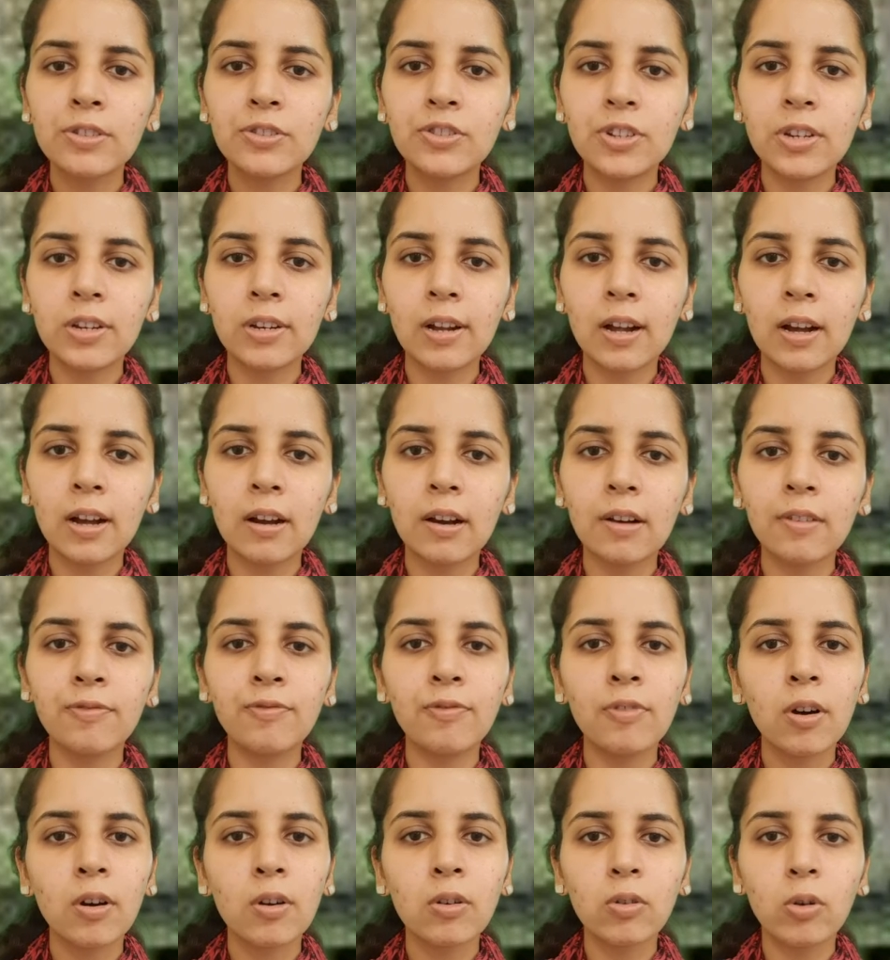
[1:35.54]

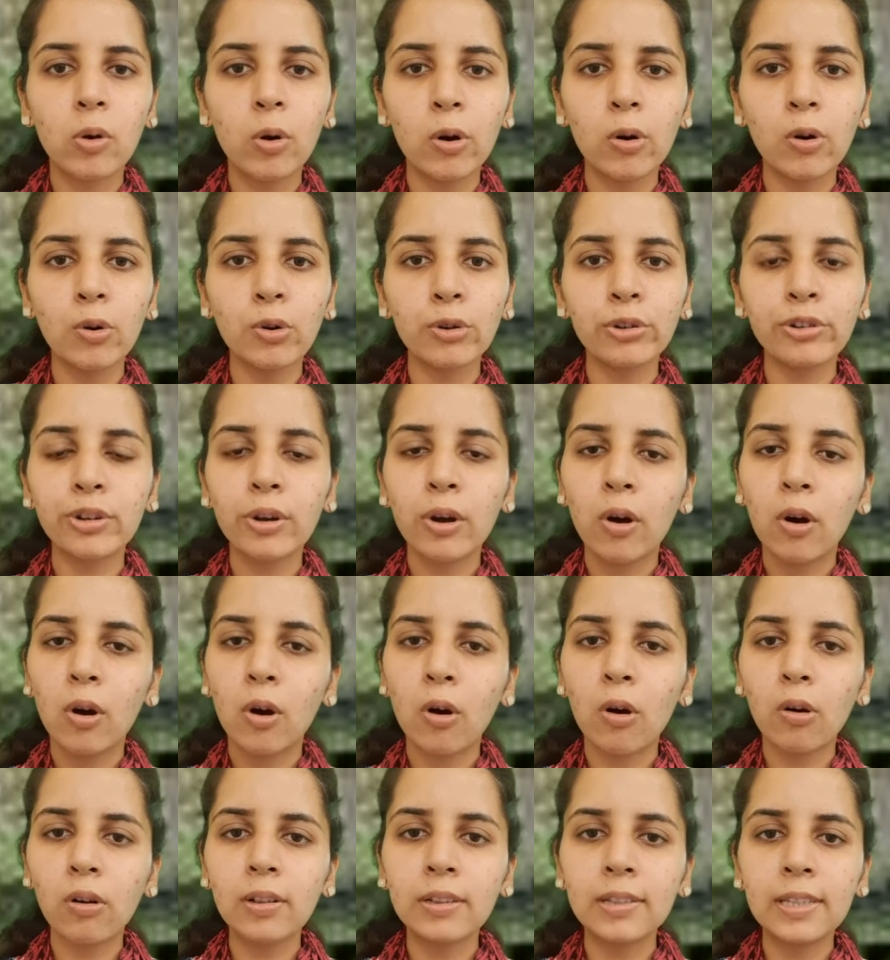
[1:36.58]
giraffe, goat,
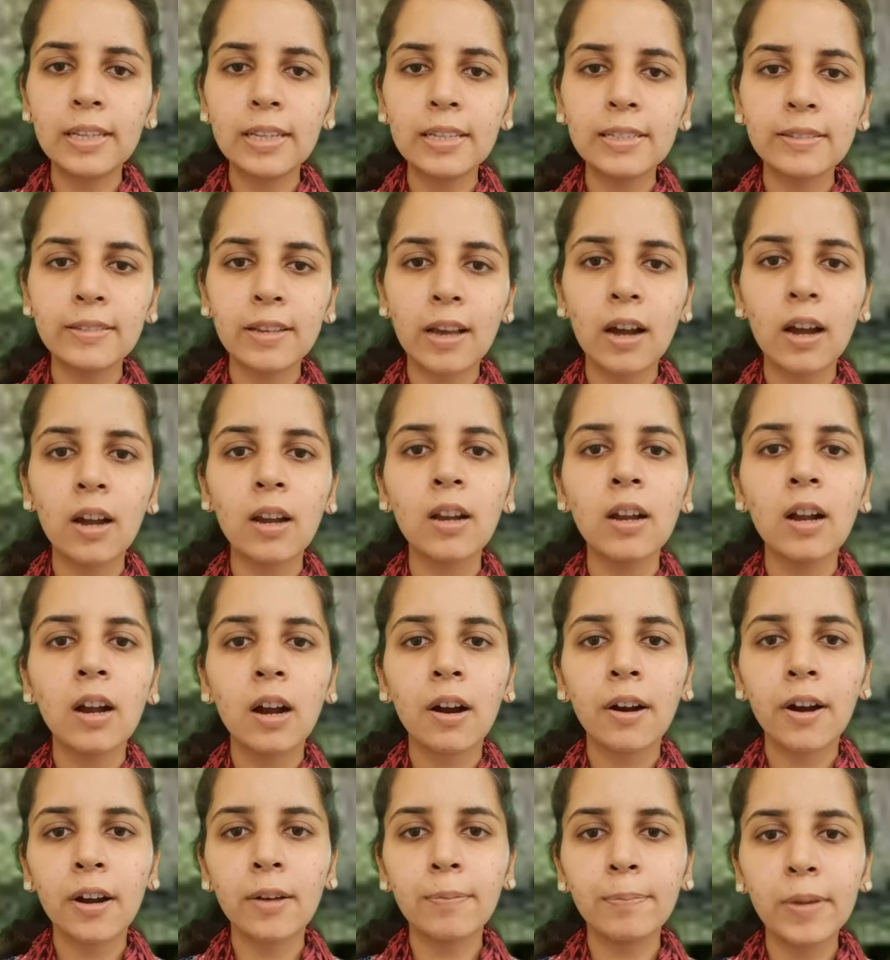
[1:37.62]
all these are
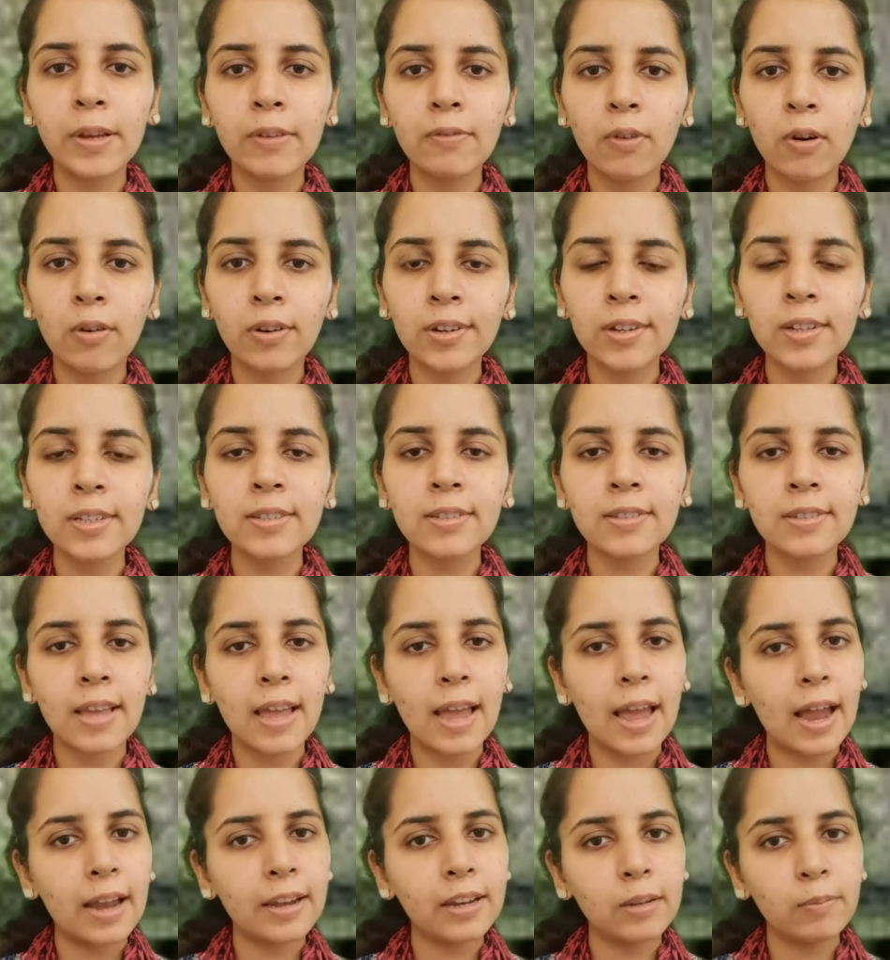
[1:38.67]
herbivorous
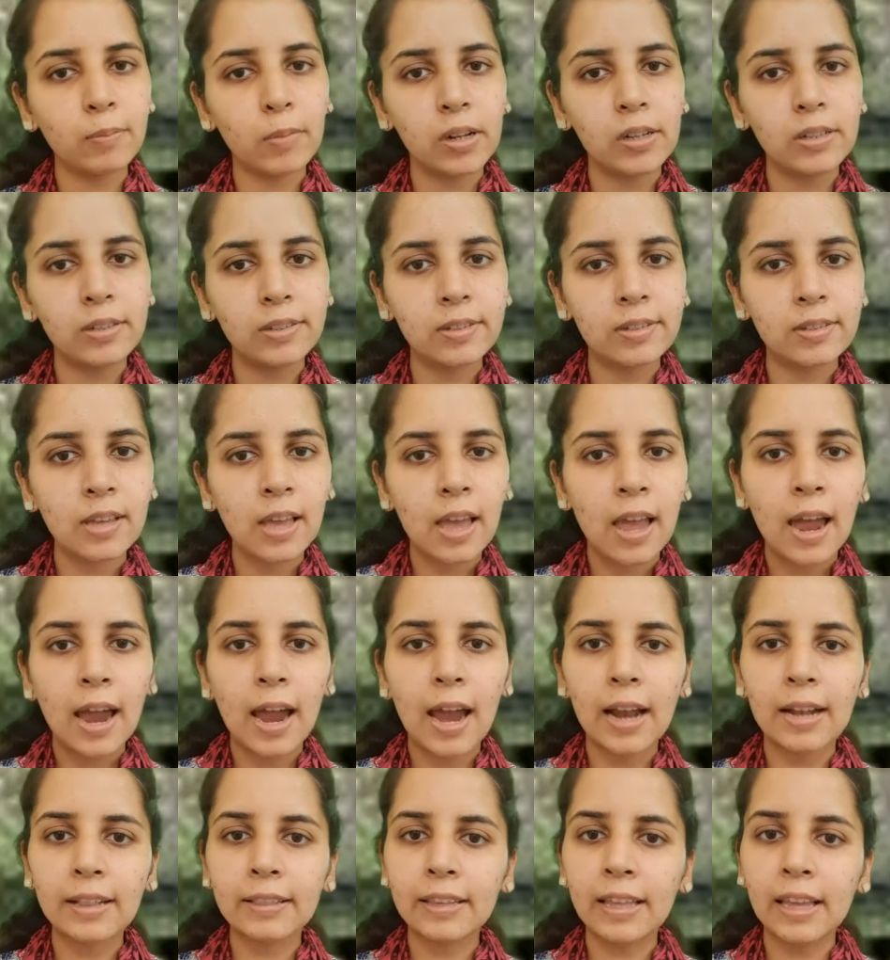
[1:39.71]
animals
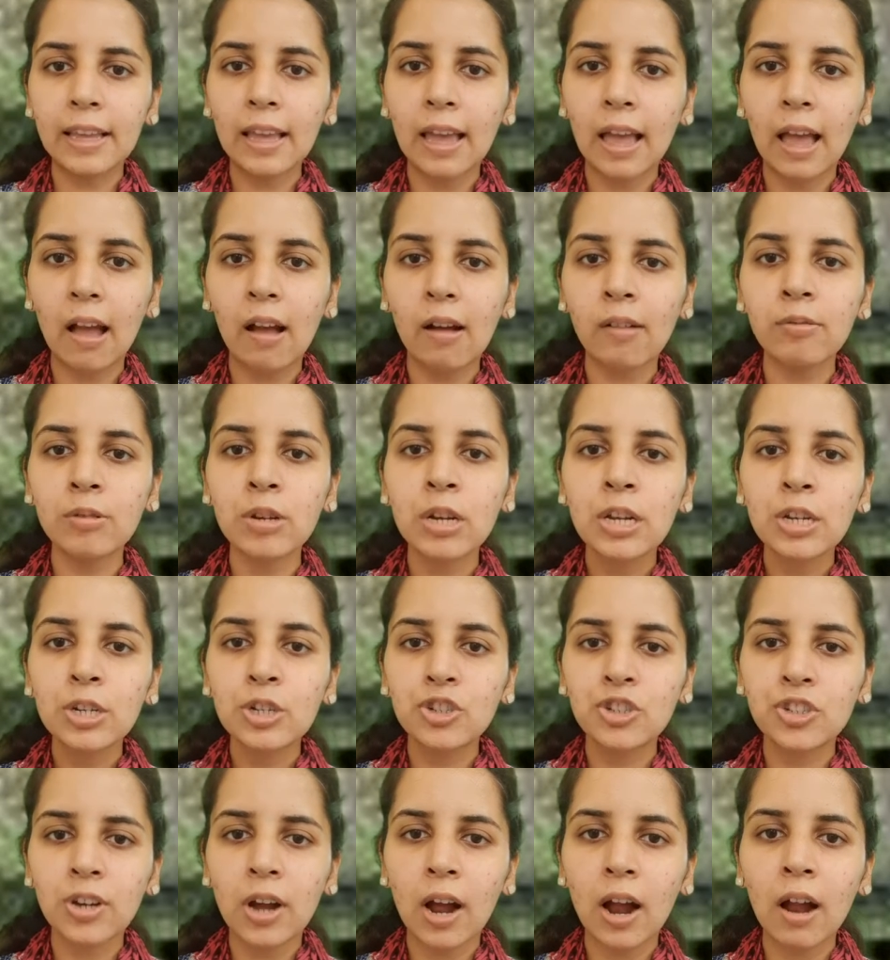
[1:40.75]
and they have
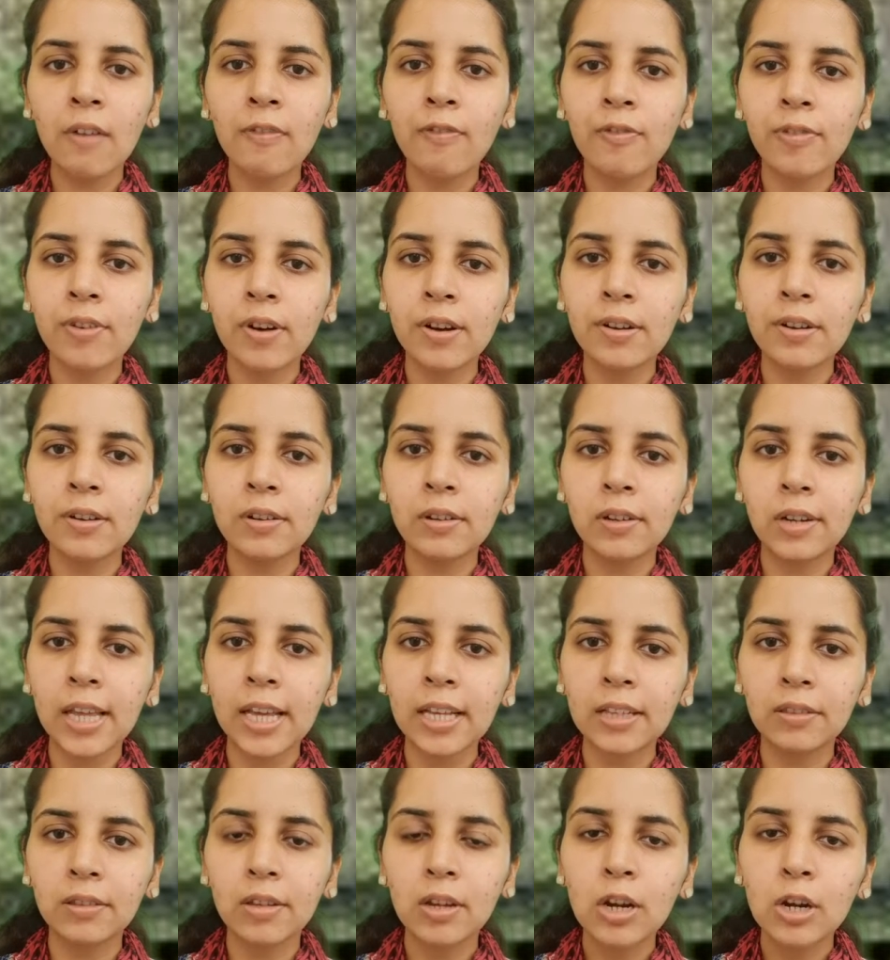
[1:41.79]
sharp front
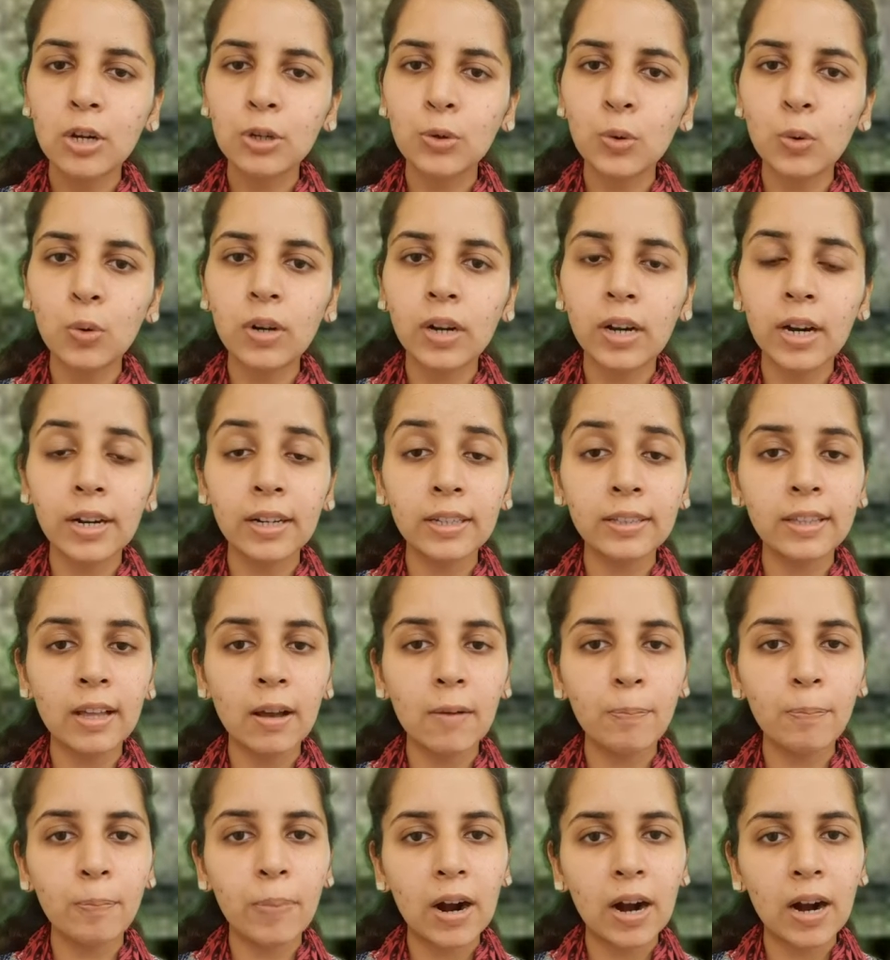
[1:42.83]
teeth to cut
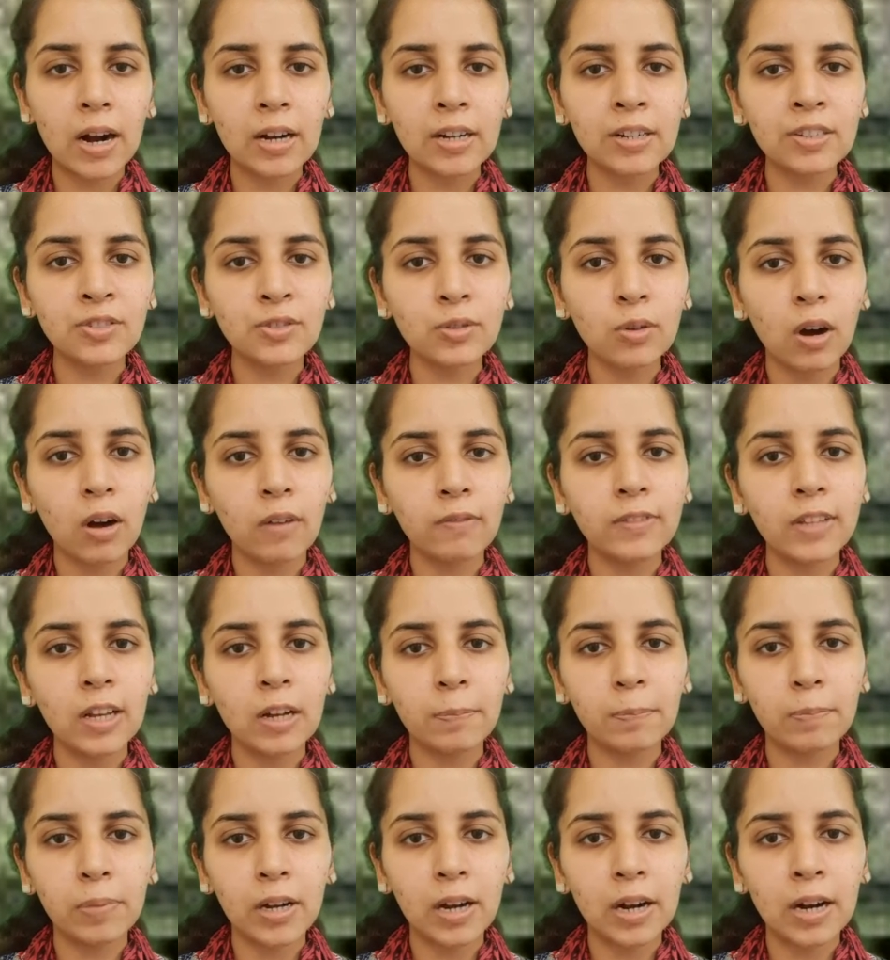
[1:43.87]
the parts of
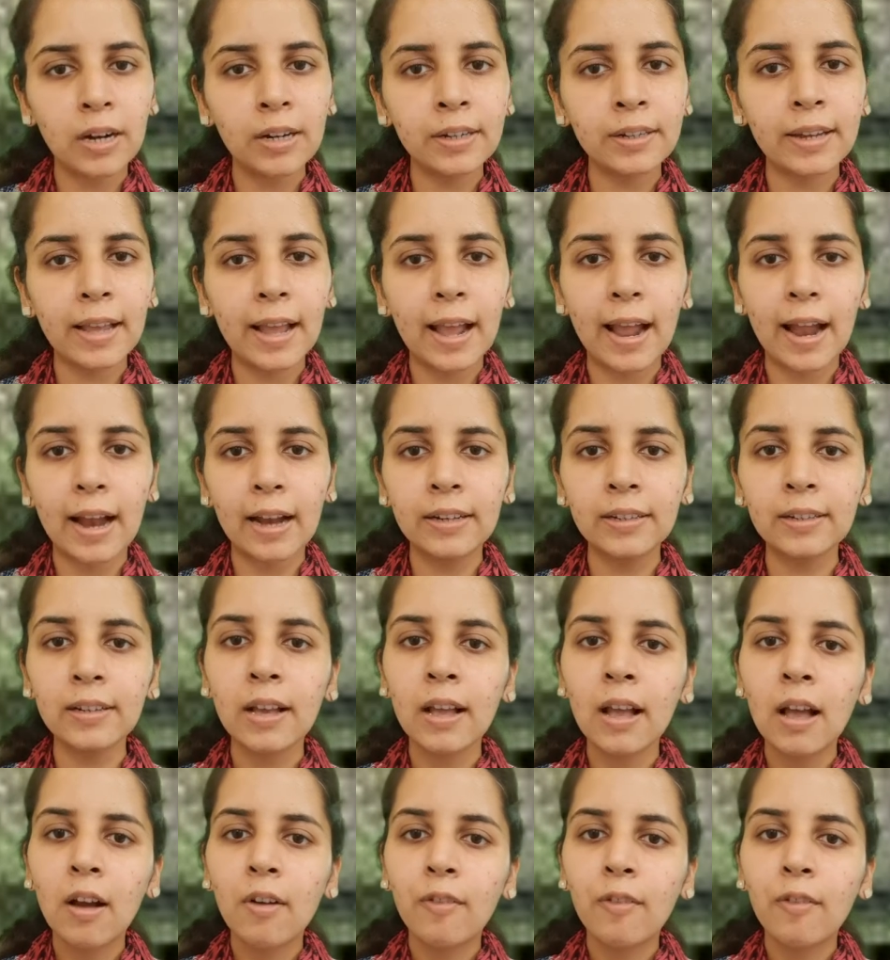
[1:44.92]
the plant and